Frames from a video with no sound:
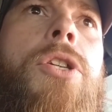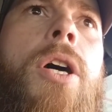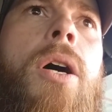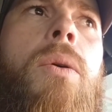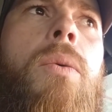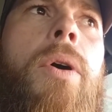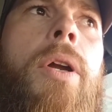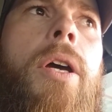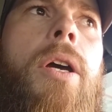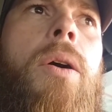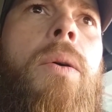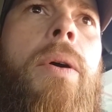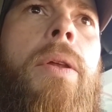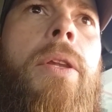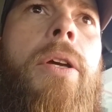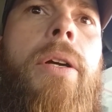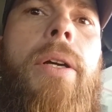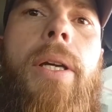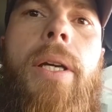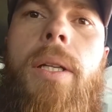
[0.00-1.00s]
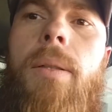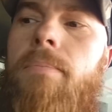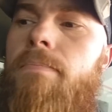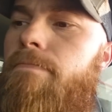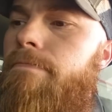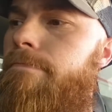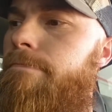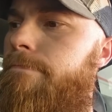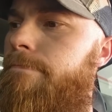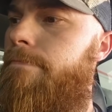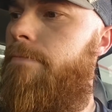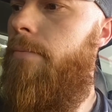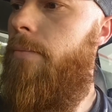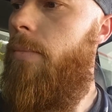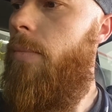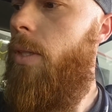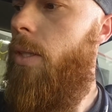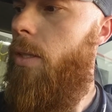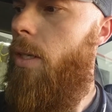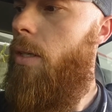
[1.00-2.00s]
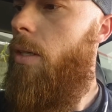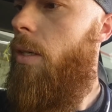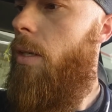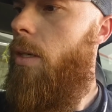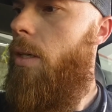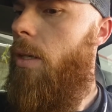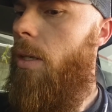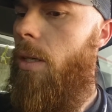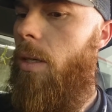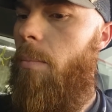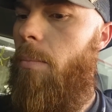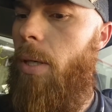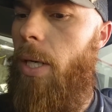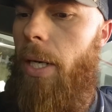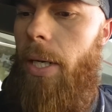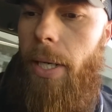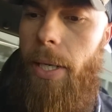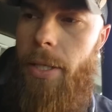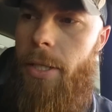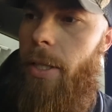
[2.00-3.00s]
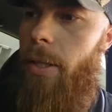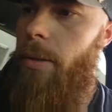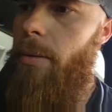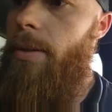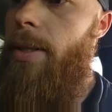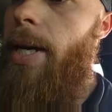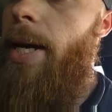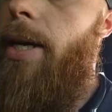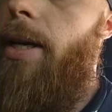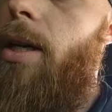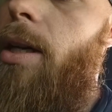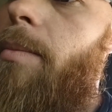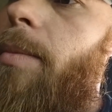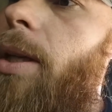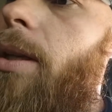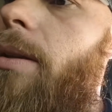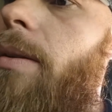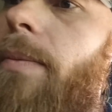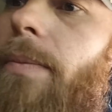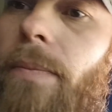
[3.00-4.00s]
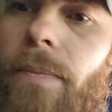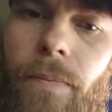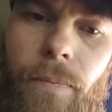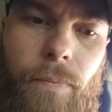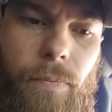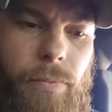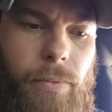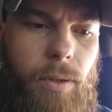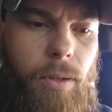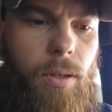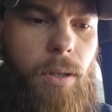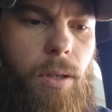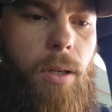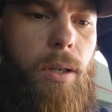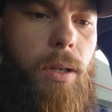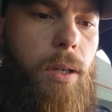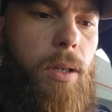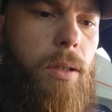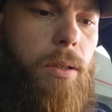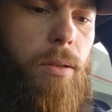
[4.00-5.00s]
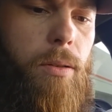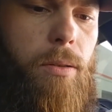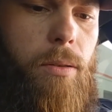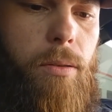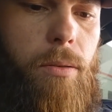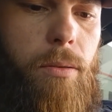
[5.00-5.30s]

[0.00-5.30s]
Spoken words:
don't want to go in there again. But I need to. Dadgummit. Alright.